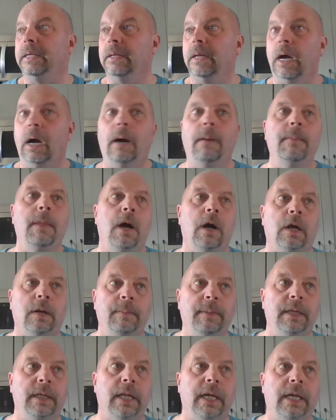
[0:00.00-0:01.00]
"No, I'm not
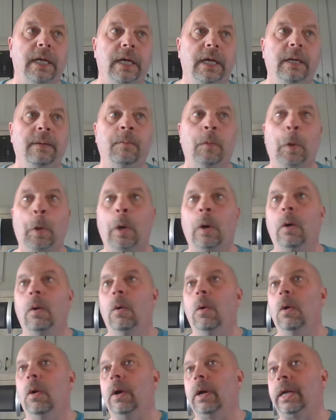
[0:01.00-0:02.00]
going to be late anymore,"
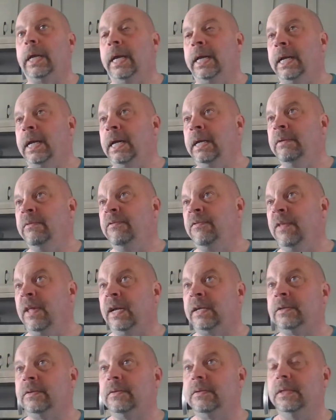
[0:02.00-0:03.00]
or "Can I
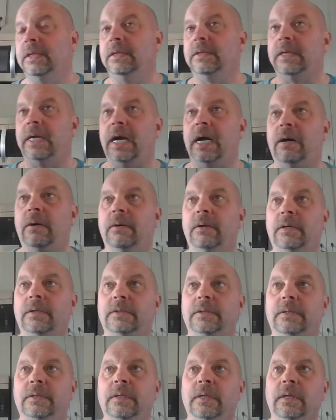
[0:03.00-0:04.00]
flex these
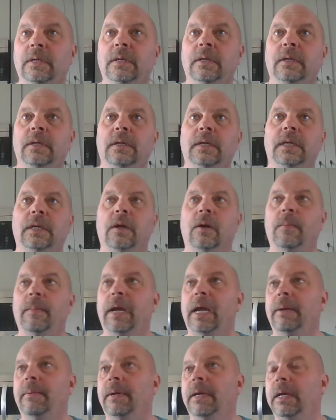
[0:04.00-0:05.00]
hours and,
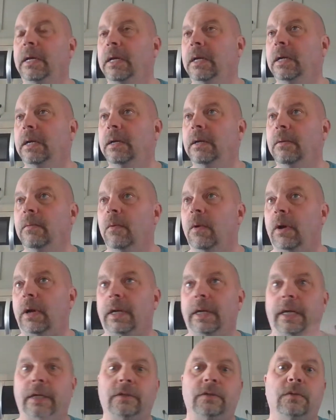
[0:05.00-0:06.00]
maybe work
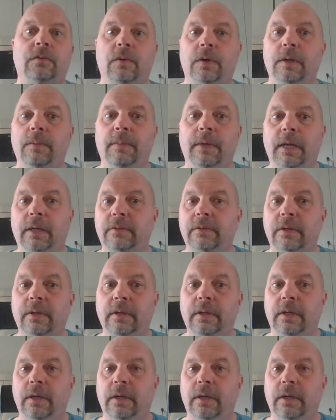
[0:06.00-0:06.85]
an extra 20 minutes,